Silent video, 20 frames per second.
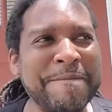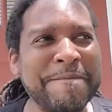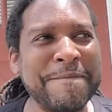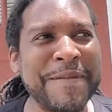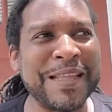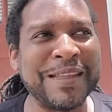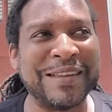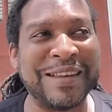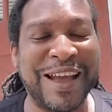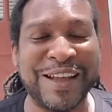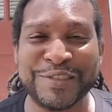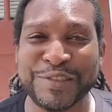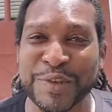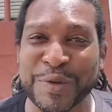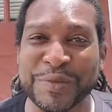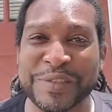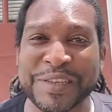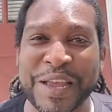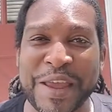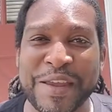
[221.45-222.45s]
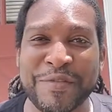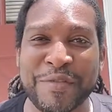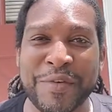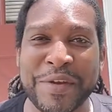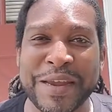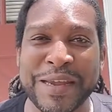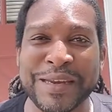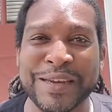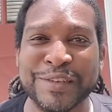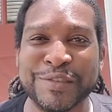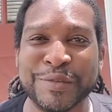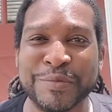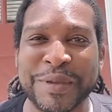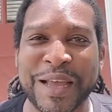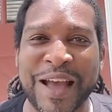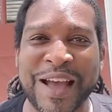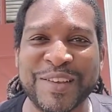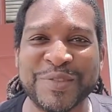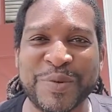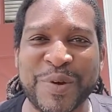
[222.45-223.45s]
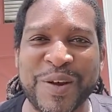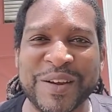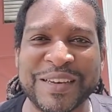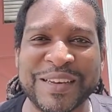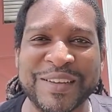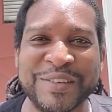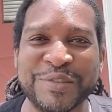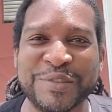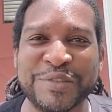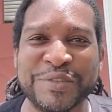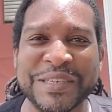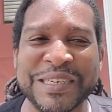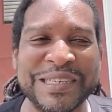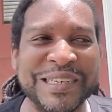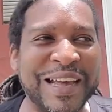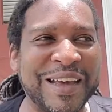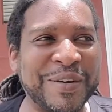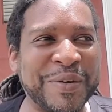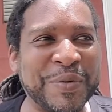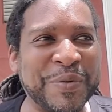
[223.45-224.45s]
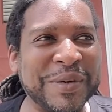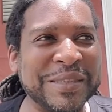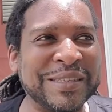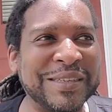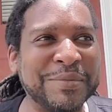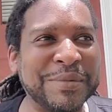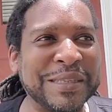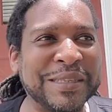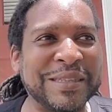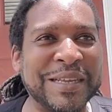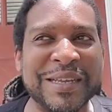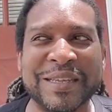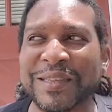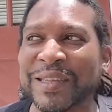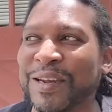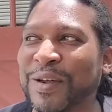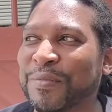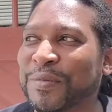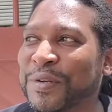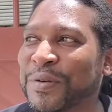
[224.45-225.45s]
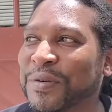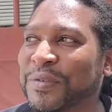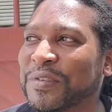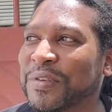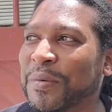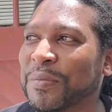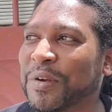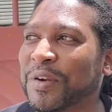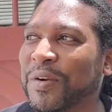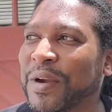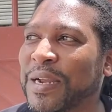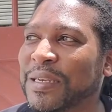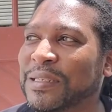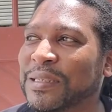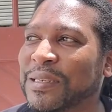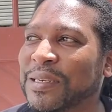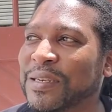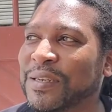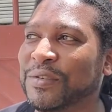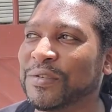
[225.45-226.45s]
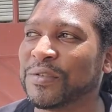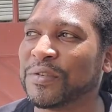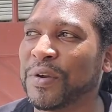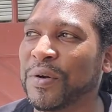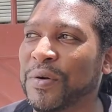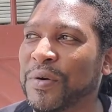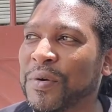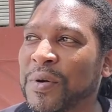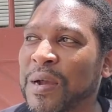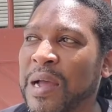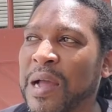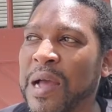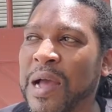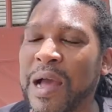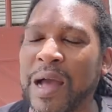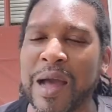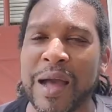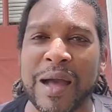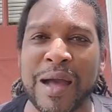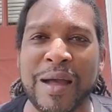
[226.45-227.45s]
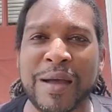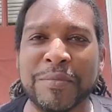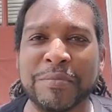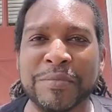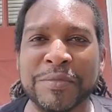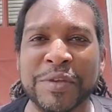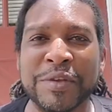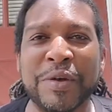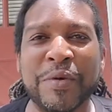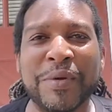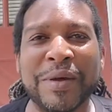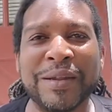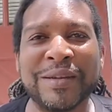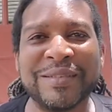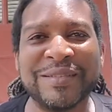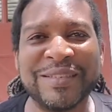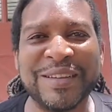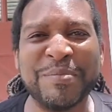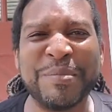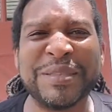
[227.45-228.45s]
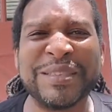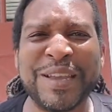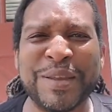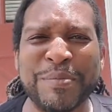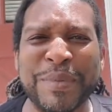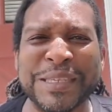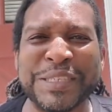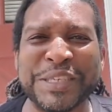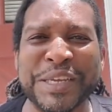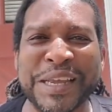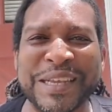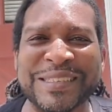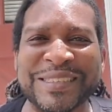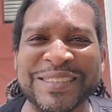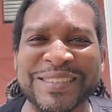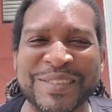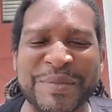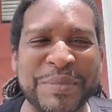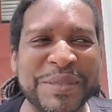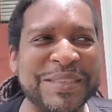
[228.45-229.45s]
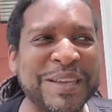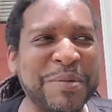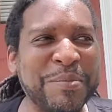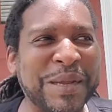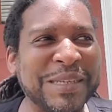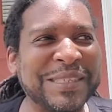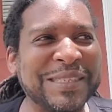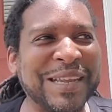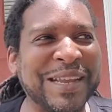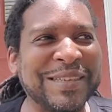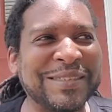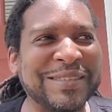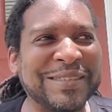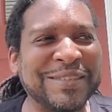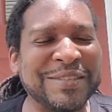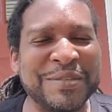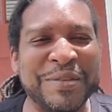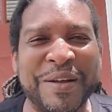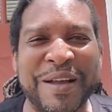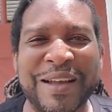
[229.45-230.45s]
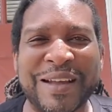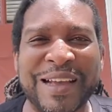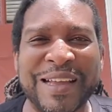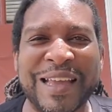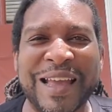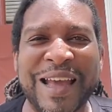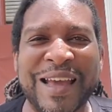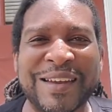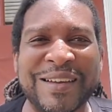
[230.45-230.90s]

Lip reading: not so savory, and there's some guys walking down the street, and I don't want them to think that I'm doing something crazy here. So, you know what? I'm gonna take my chances. You know, I got